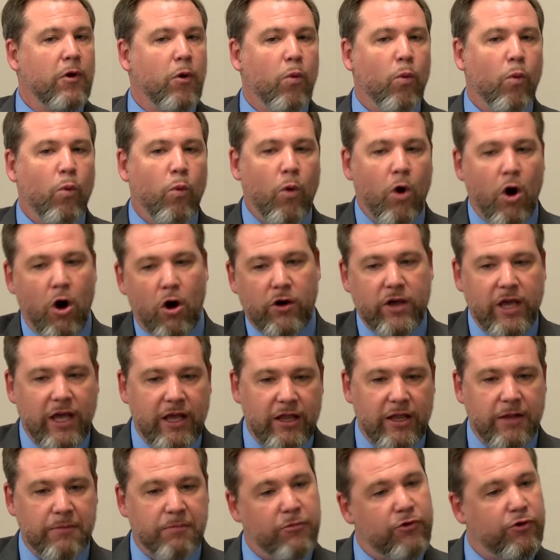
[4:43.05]
walking
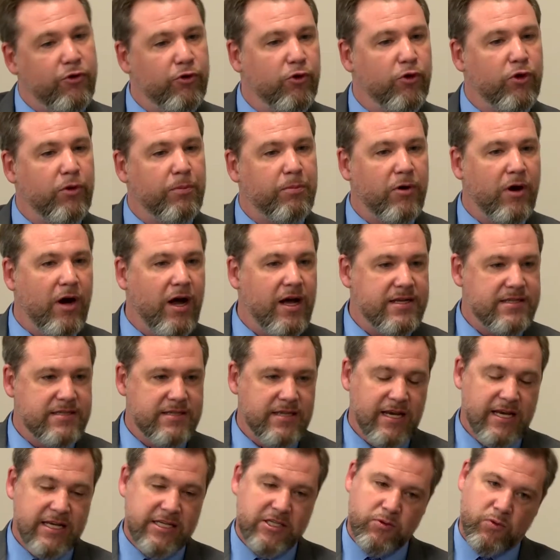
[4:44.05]
them through the
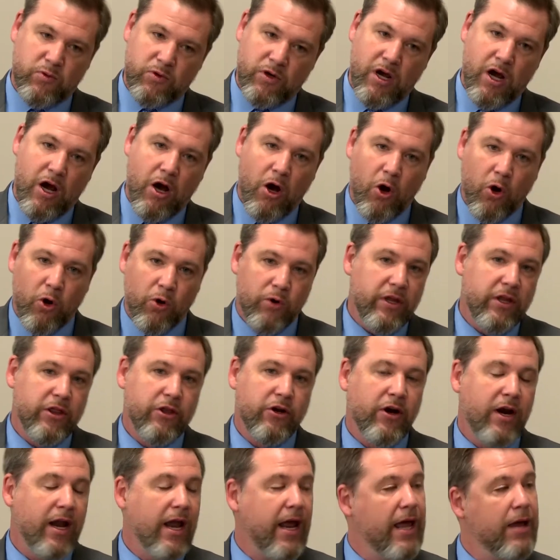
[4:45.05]
process, we're not holding their
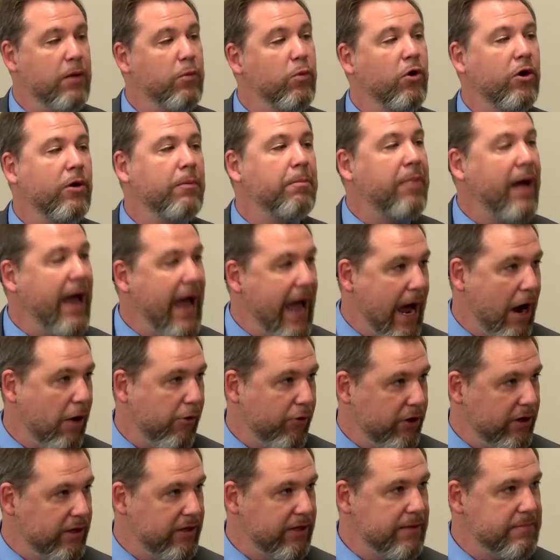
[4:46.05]
hand, we're
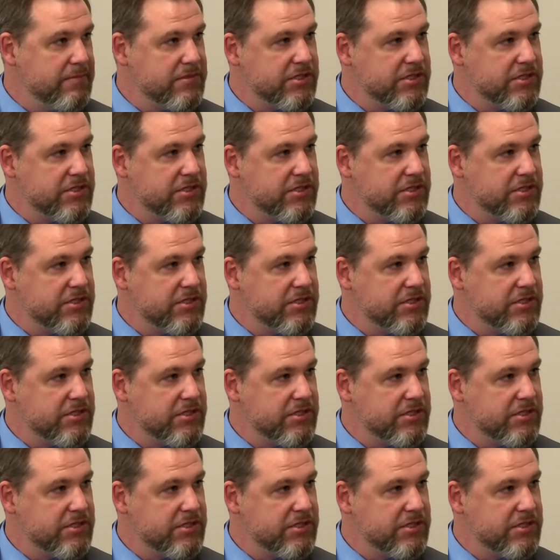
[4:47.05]
empowering them.